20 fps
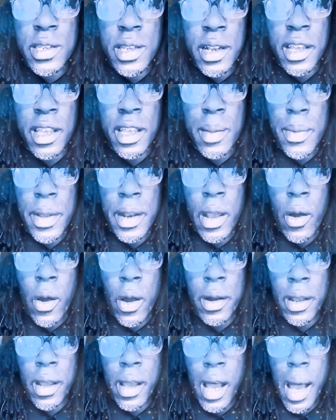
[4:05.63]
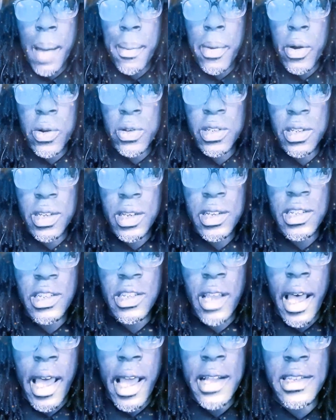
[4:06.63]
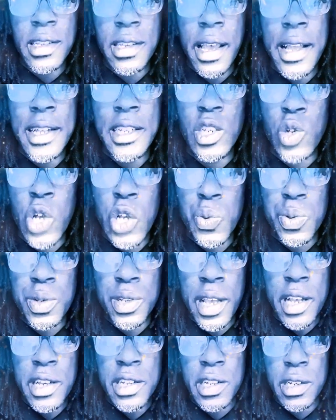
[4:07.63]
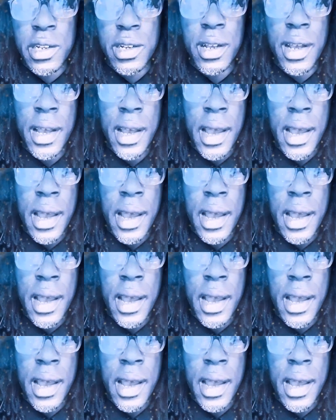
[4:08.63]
Senate Committee on Commerce, Science, and Transportation,